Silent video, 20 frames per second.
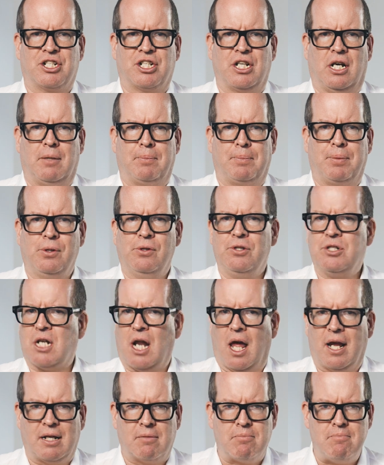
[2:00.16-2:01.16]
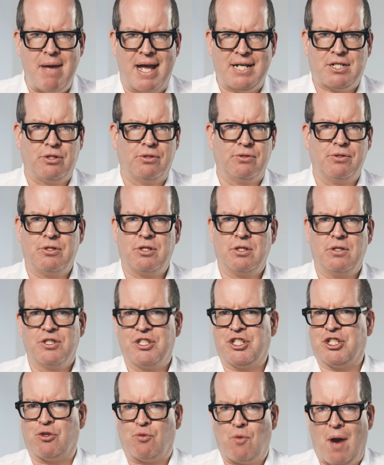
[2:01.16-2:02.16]
samples like metals,
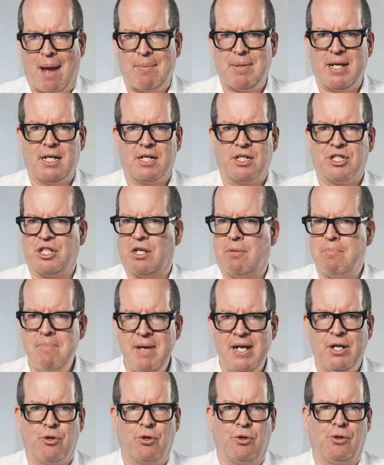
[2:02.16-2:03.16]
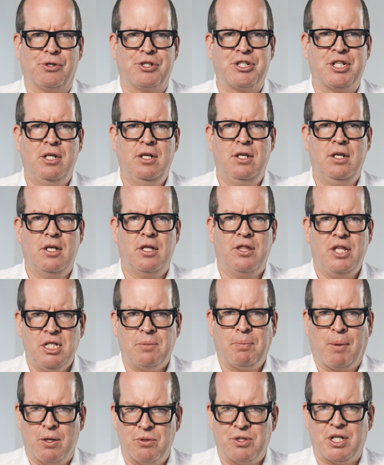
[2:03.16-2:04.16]
ceramics and minerals,
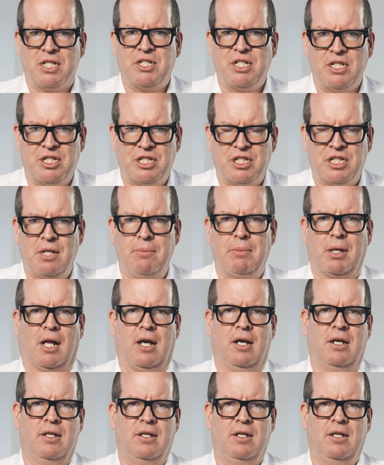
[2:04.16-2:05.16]
this process is similar.